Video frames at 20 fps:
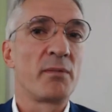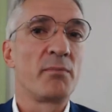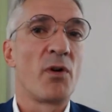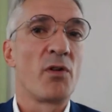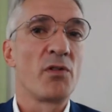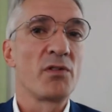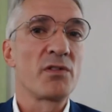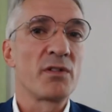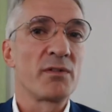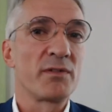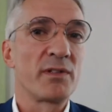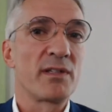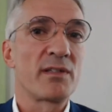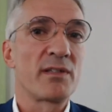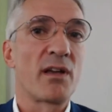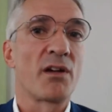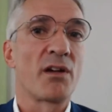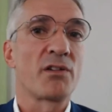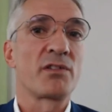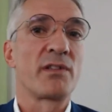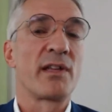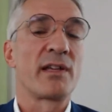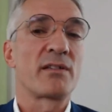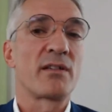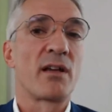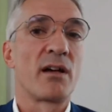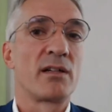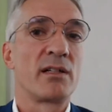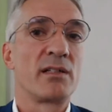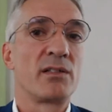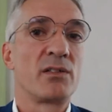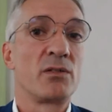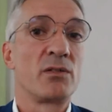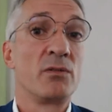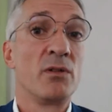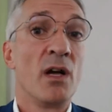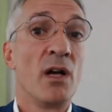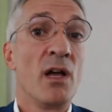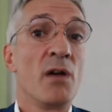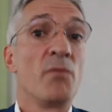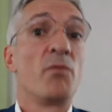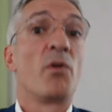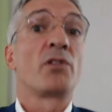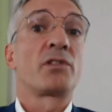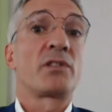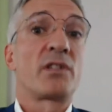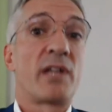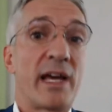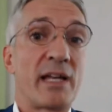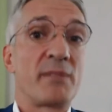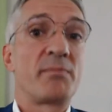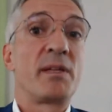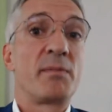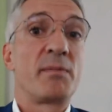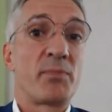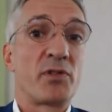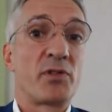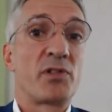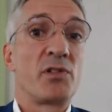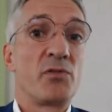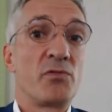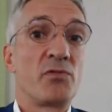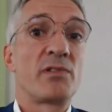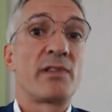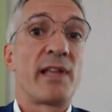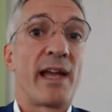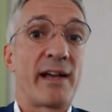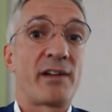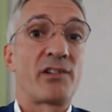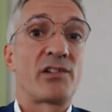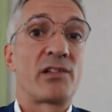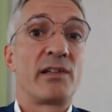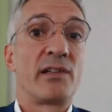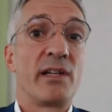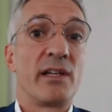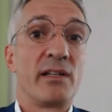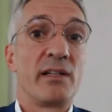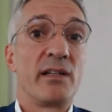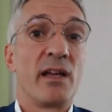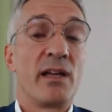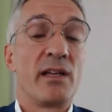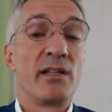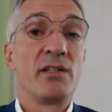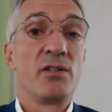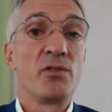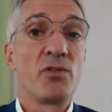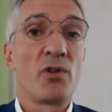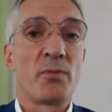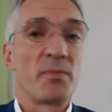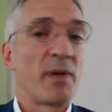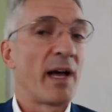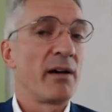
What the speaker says: most of the discussion has gone into what can be produced actually in Europe.